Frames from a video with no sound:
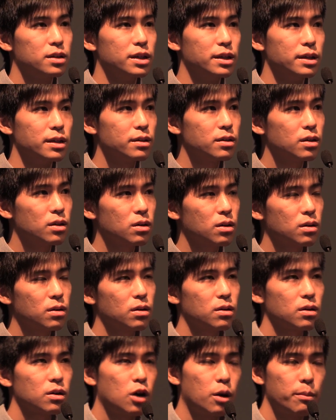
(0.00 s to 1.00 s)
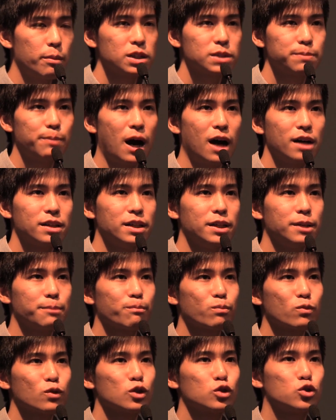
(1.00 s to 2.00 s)
The Communist
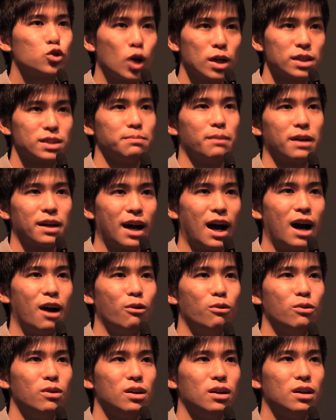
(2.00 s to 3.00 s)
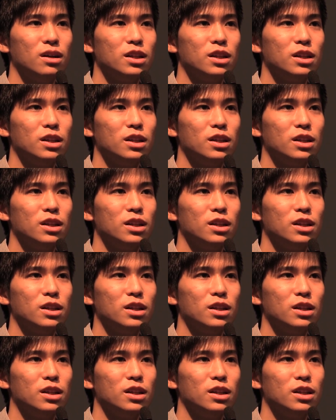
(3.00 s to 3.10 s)
Party trusts Macau.